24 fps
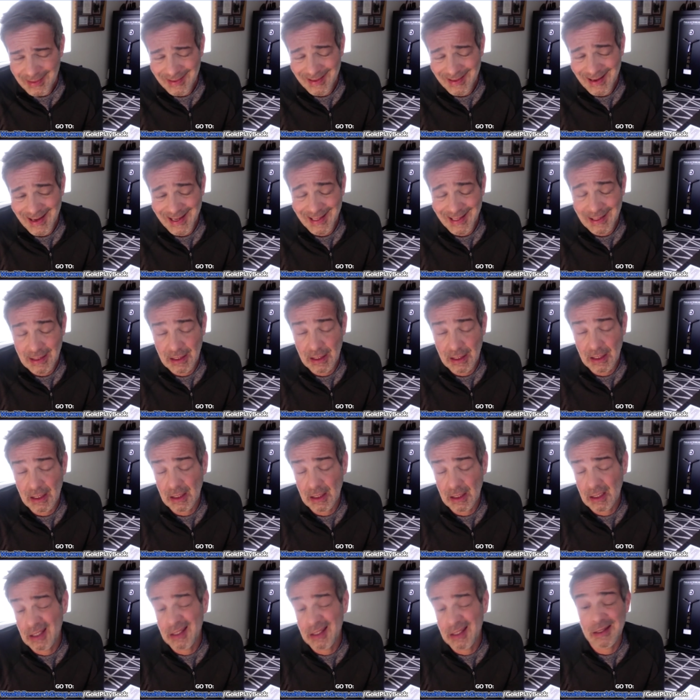that
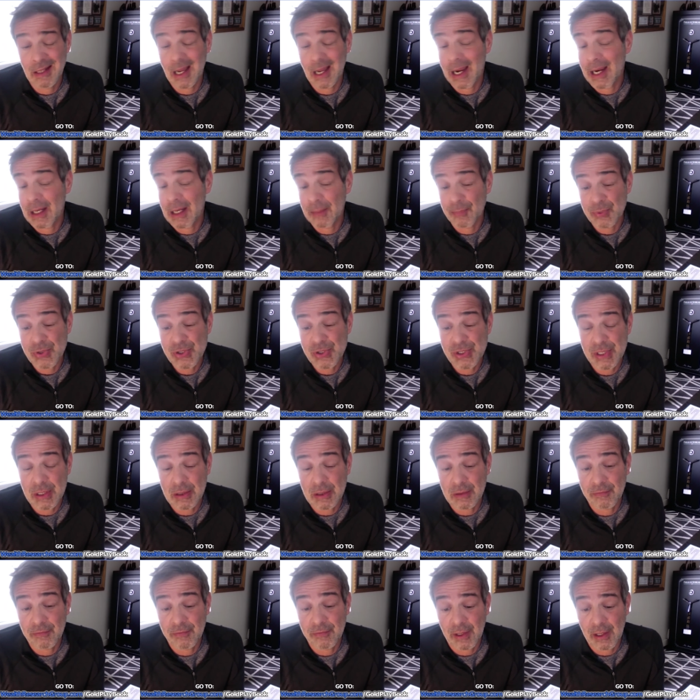
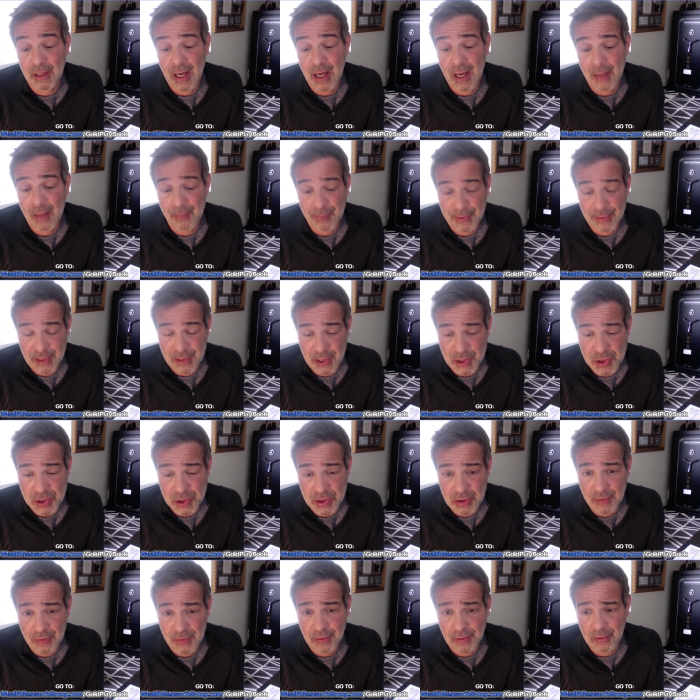99% of the
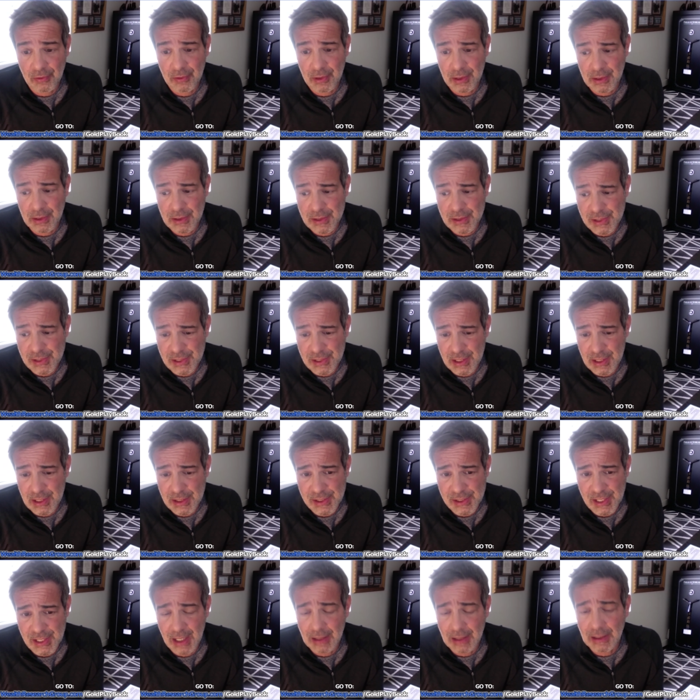competition in the United
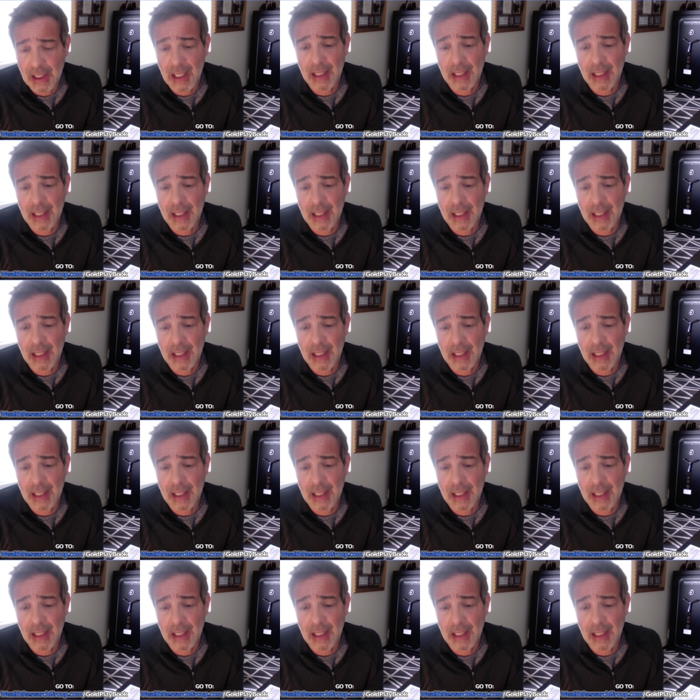States,